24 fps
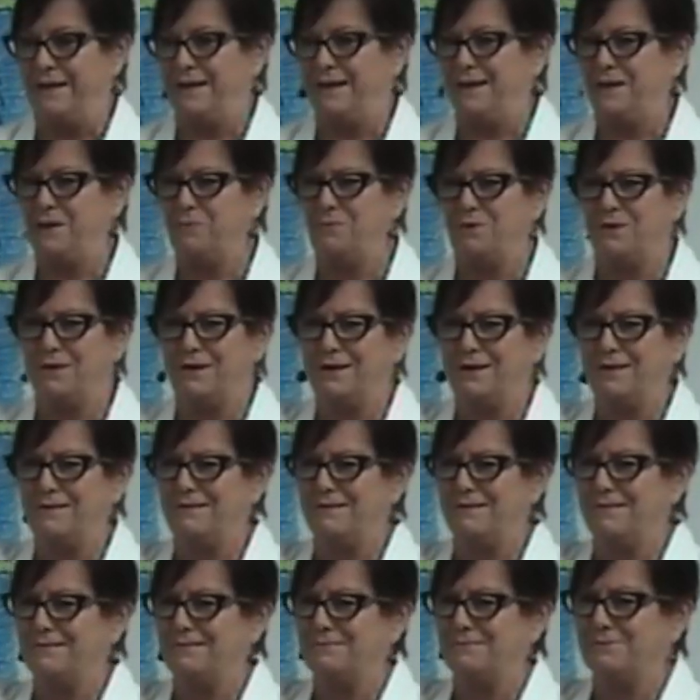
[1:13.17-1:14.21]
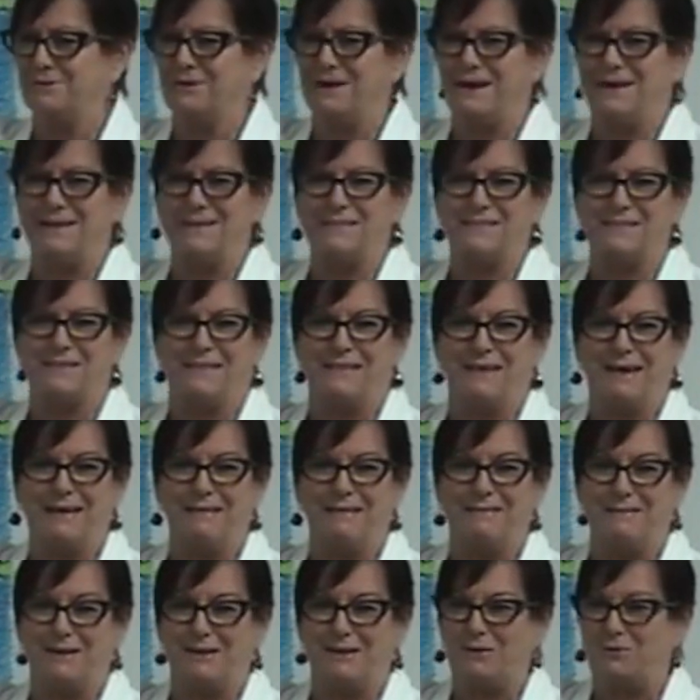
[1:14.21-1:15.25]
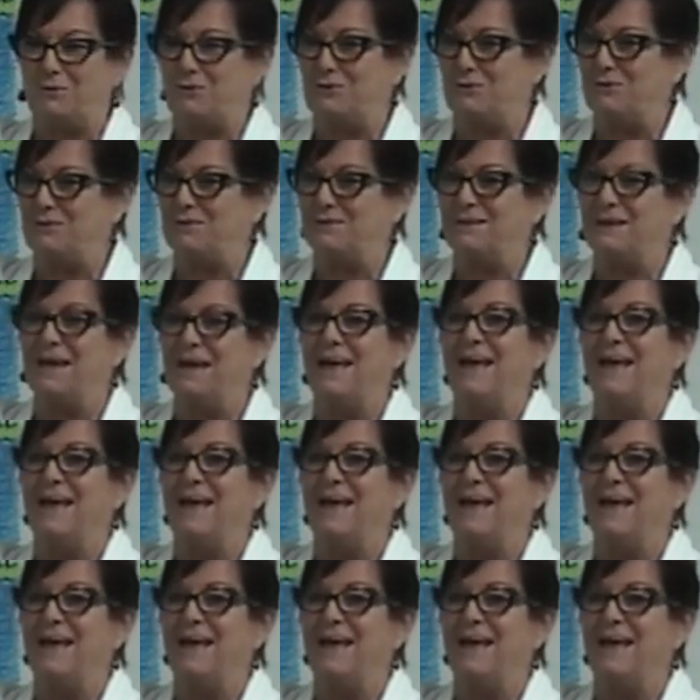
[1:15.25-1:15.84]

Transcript: Anybody relate to that at all?